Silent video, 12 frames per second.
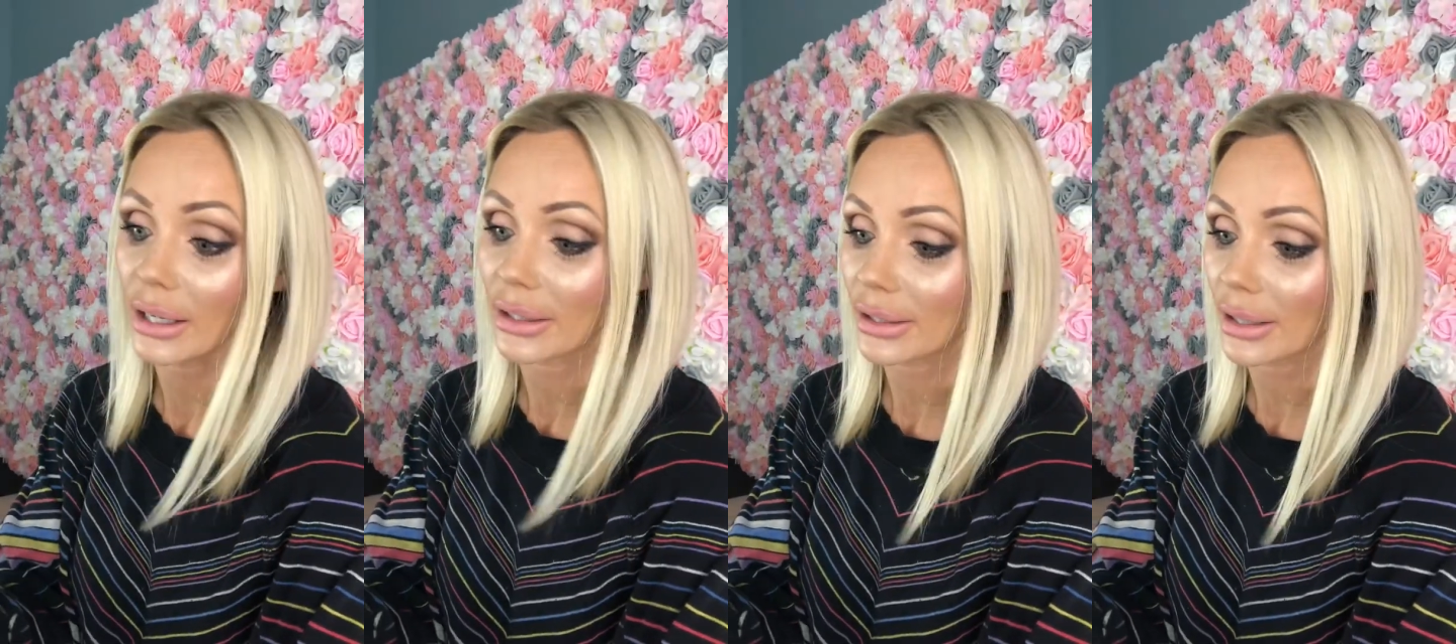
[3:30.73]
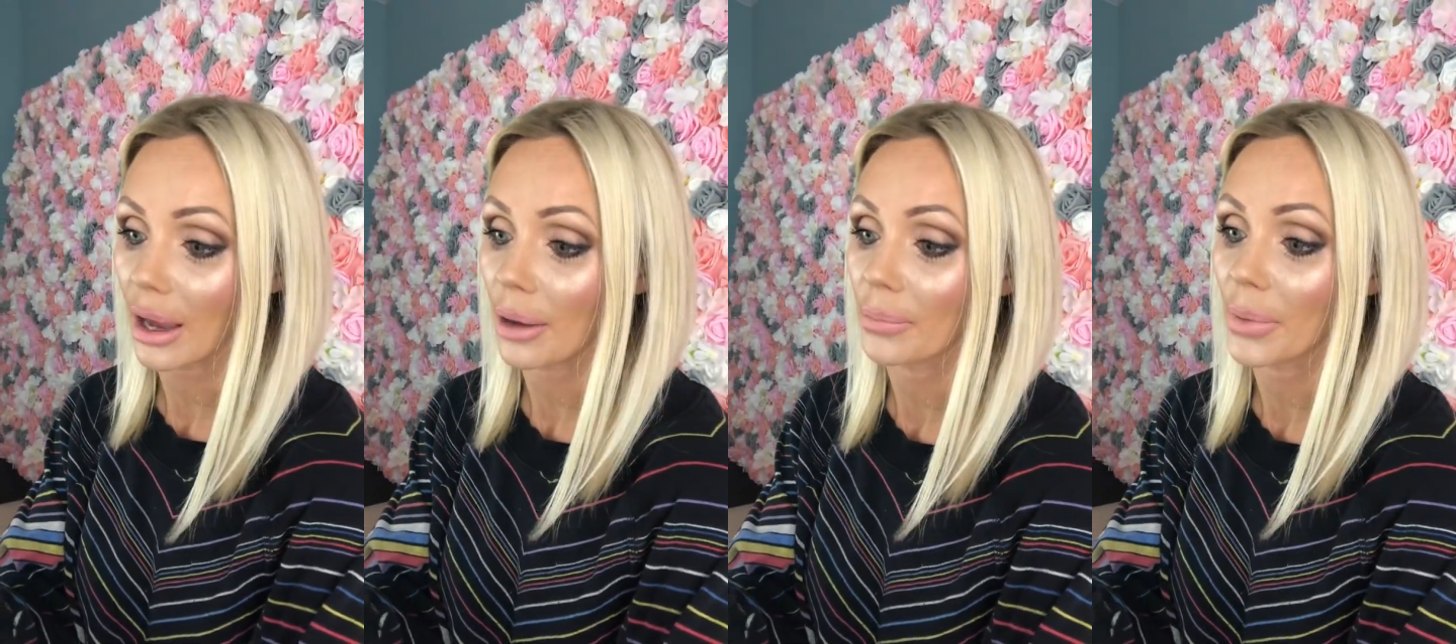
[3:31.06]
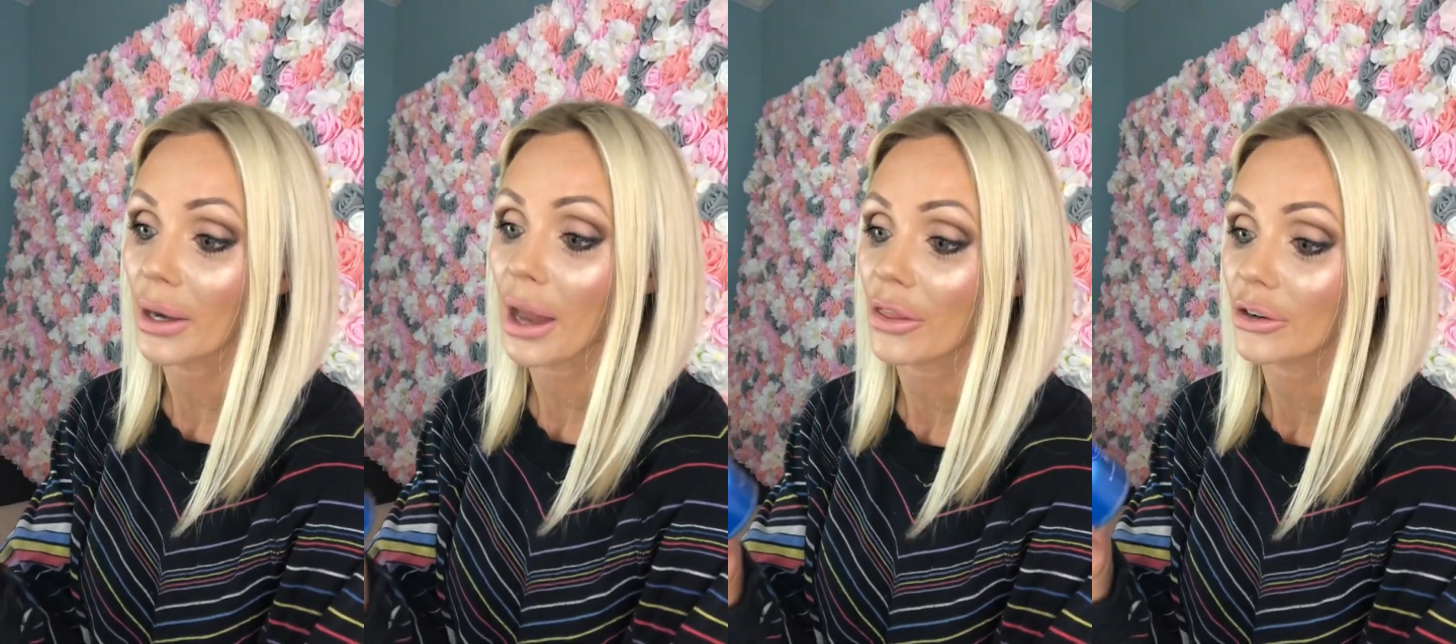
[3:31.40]
It's
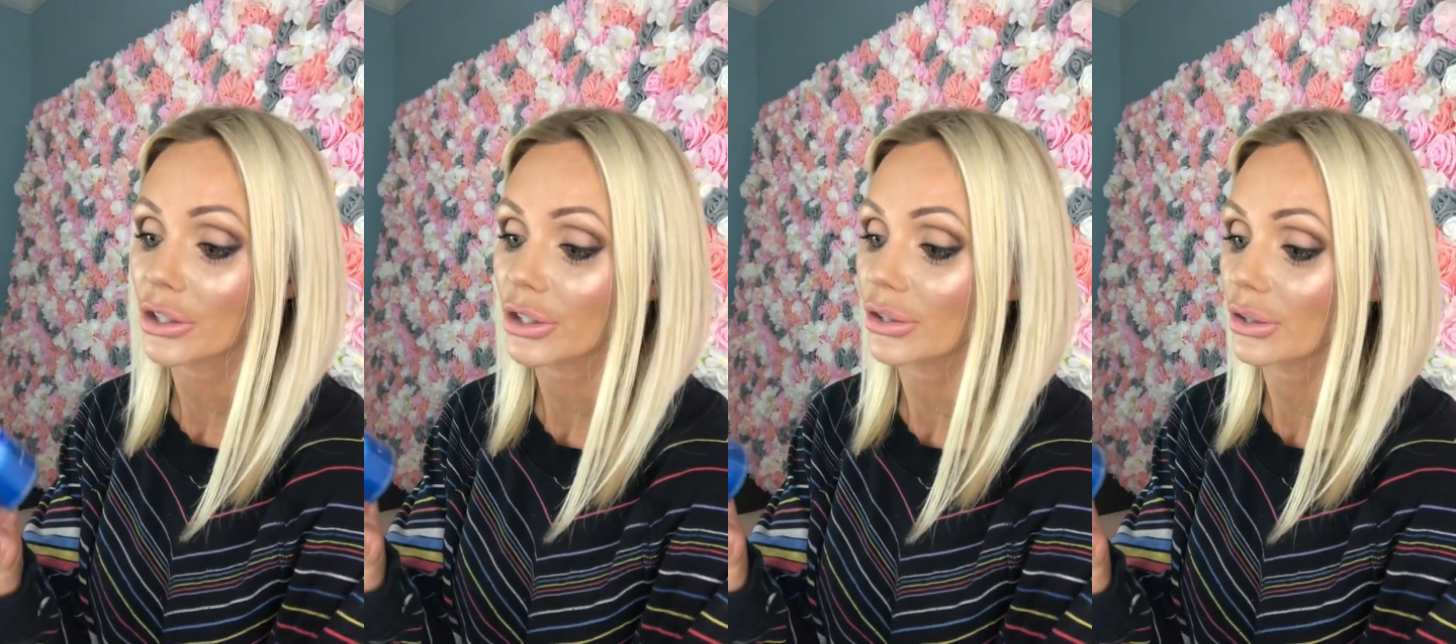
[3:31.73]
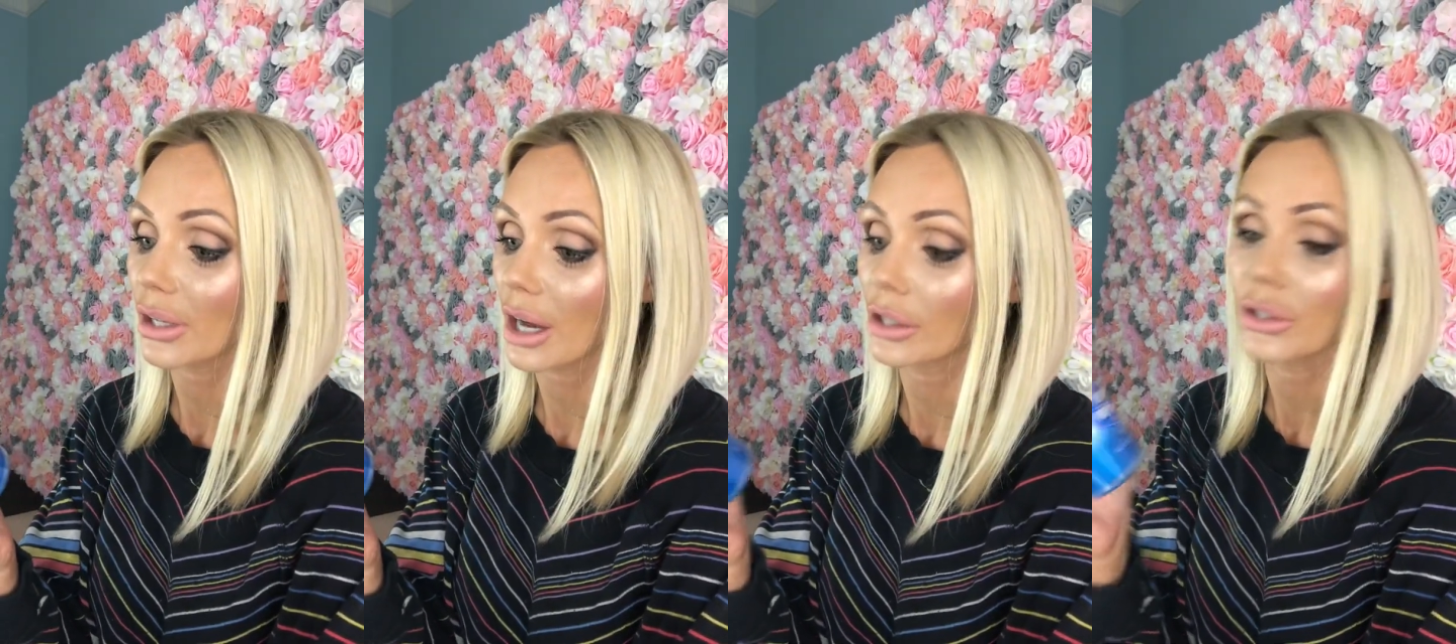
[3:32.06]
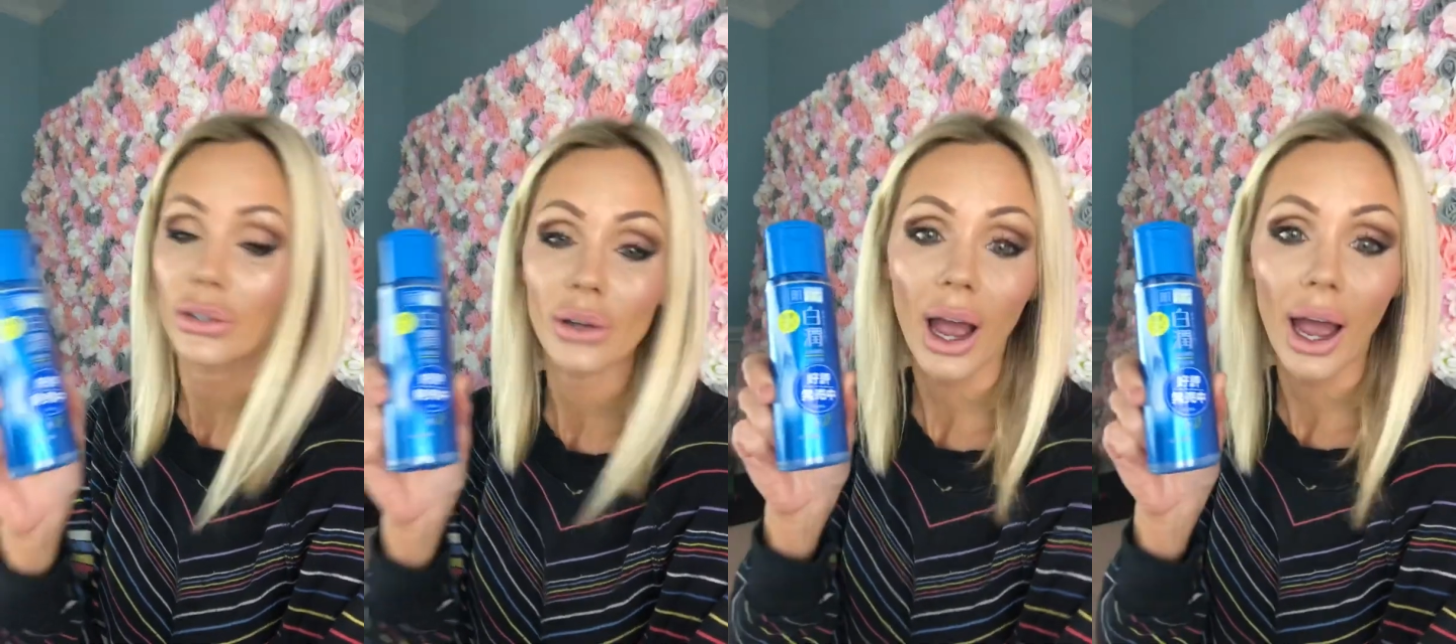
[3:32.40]
another Sukiado
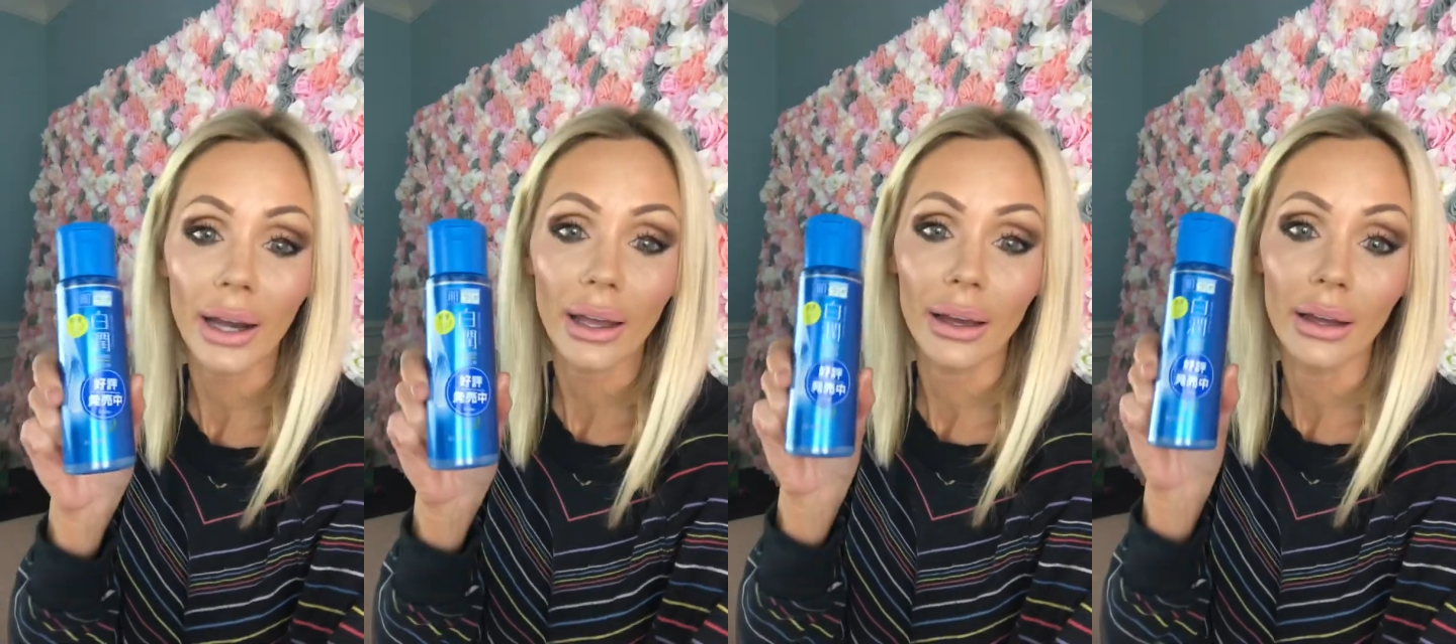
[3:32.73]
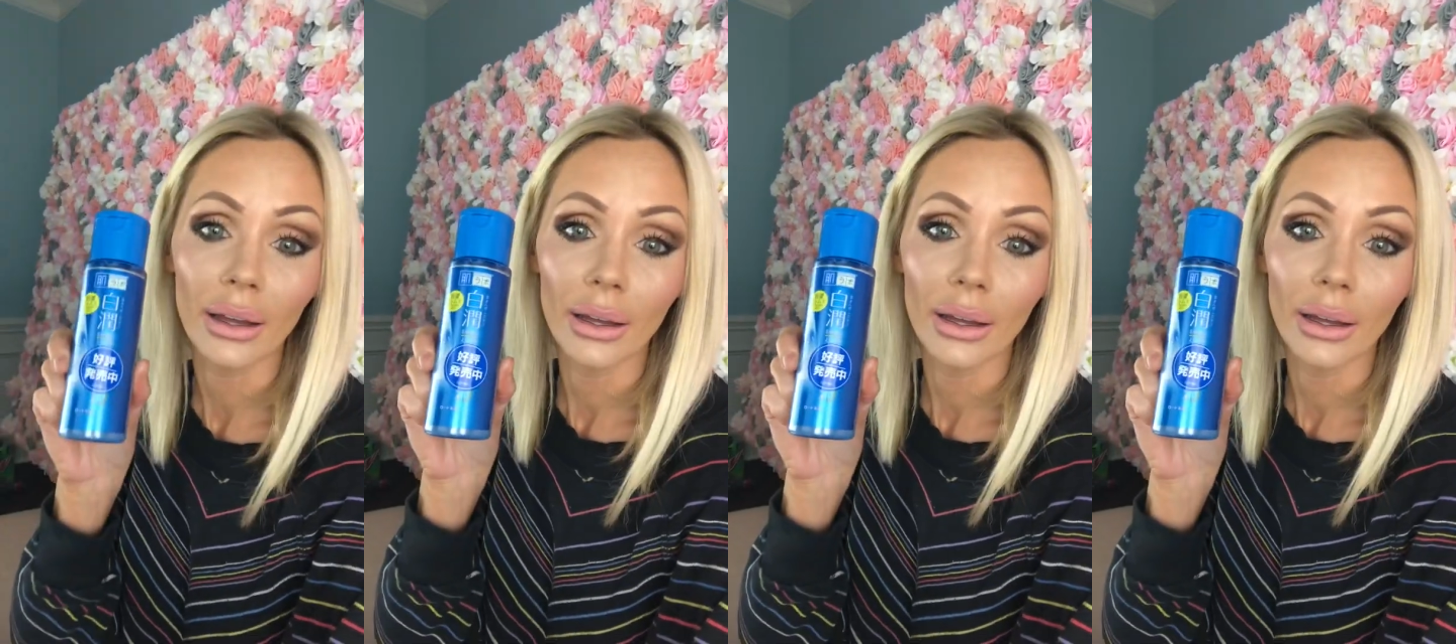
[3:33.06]
Suhada